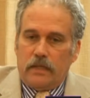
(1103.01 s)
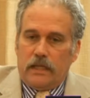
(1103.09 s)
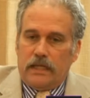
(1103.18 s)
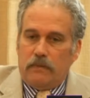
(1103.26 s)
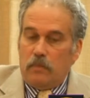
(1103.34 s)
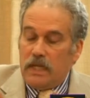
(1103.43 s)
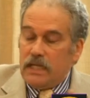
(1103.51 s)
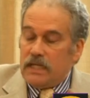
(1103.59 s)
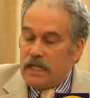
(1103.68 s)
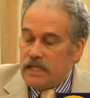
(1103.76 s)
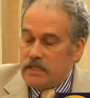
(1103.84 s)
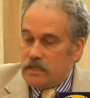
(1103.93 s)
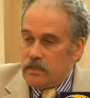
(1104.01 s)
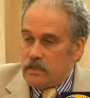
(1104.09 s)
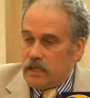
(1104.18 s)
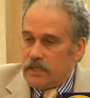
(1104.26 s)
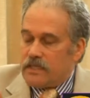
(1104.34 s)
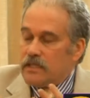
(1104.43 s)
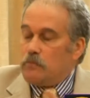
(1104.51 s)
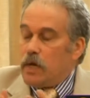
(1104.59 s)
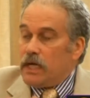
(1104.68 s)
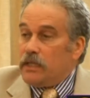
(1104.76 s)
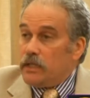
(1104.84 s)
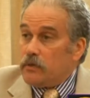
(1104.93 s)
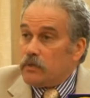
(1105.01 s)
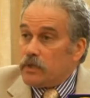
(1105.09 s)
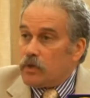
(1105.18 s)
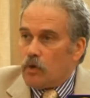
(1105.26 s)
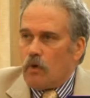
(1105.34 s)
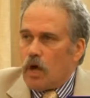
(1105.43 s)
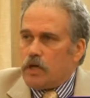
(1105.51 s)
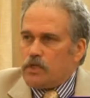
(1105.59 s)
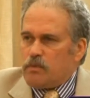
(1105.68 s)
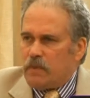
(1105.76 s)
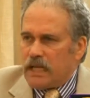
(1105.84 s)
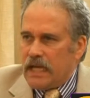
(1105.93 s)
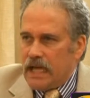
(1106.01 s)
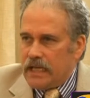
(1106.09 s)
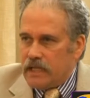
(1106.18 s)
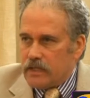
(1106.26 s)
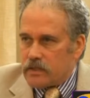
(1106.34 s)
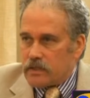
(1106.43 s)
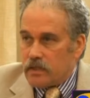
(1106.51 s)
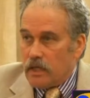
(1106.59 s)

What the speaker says: in many cases, semi-literate garage mechanics